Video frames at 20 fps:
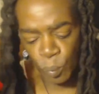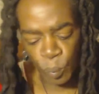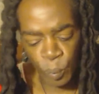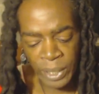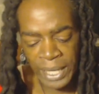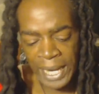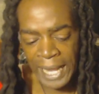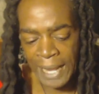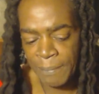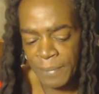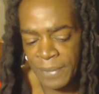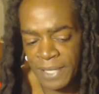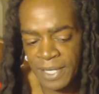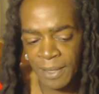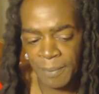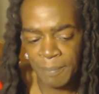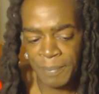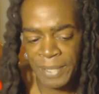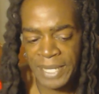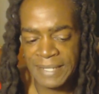What happened
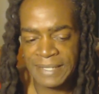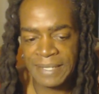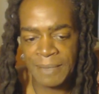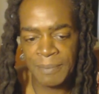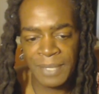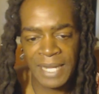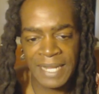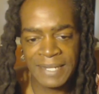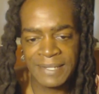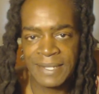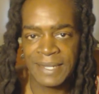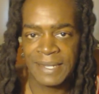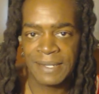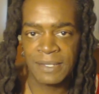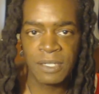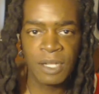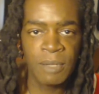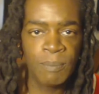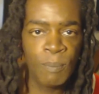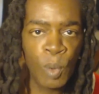to peace and
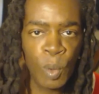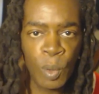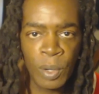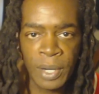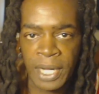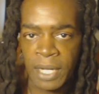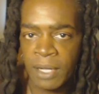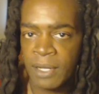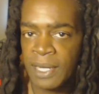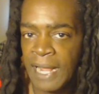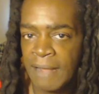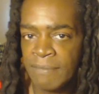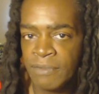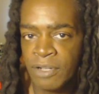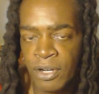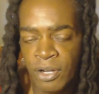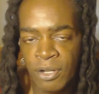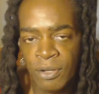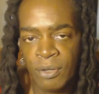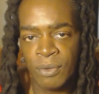blessings? Good morning, good
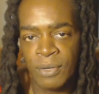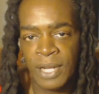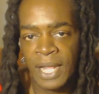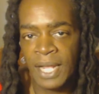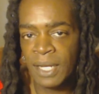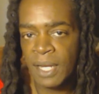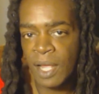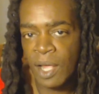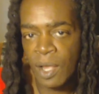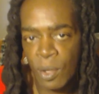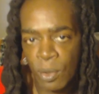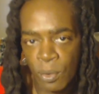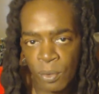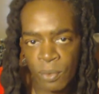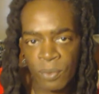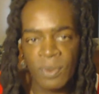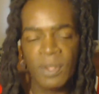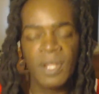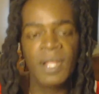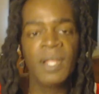afternoon,
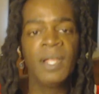hello,